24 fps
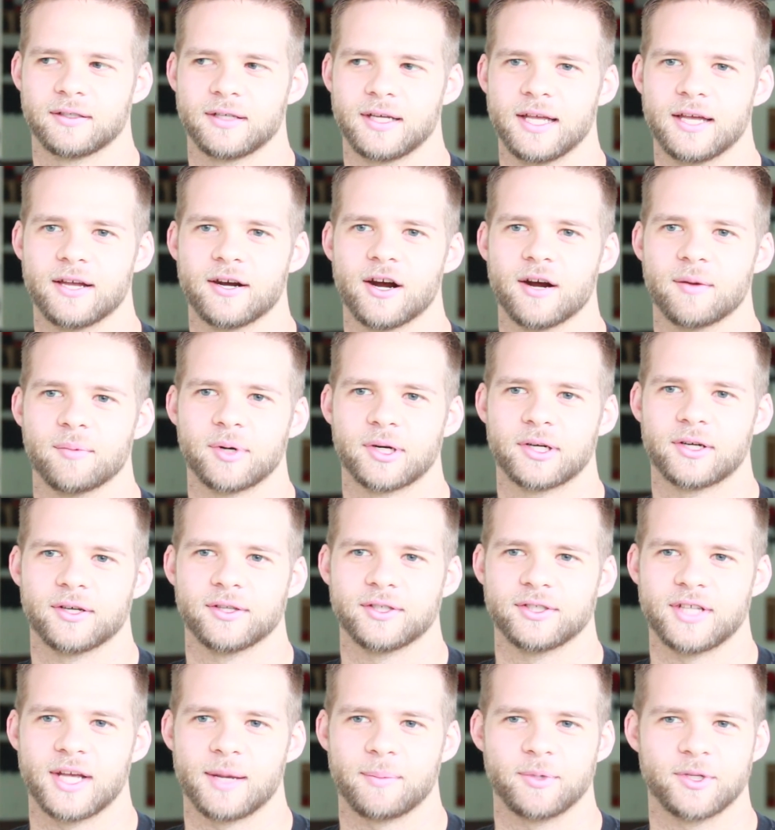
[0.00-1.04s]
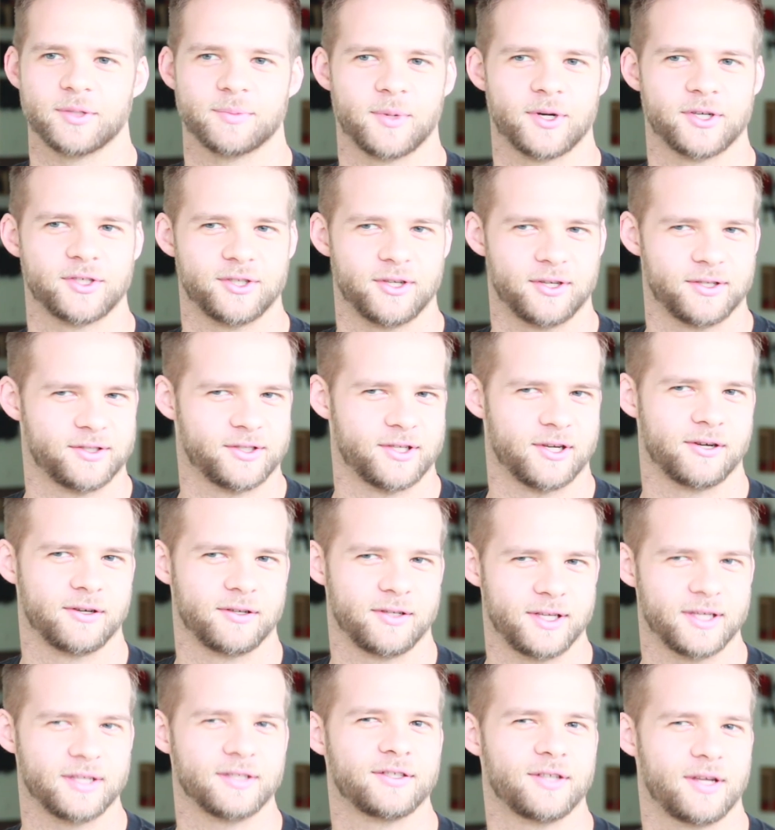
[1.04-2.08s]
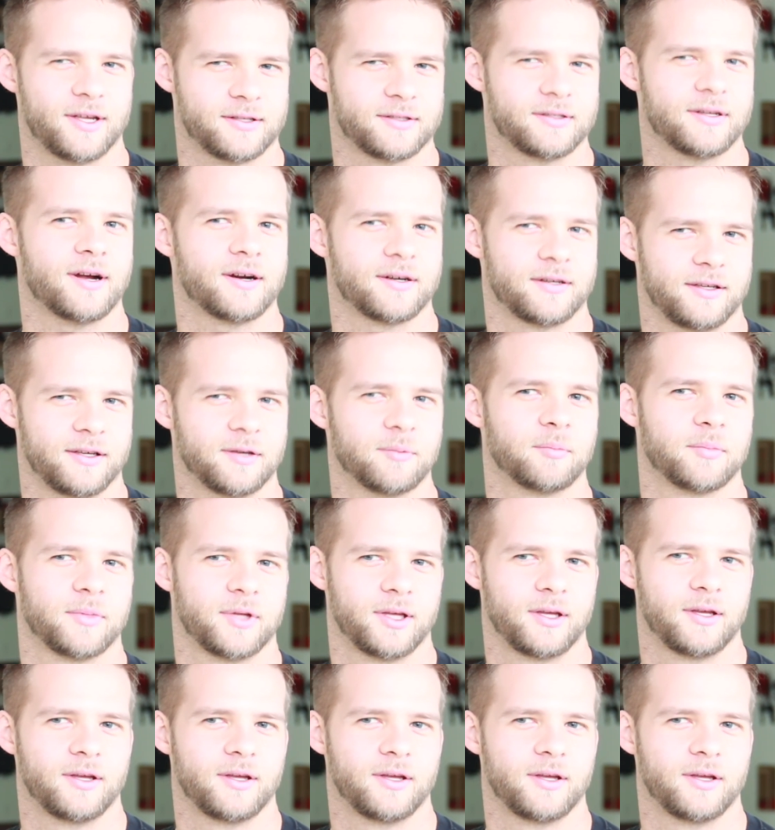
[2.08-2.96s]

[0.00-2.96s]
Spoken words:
Ann Arbor called the Japanese Martial Arts Center. Get a chance to talk to him.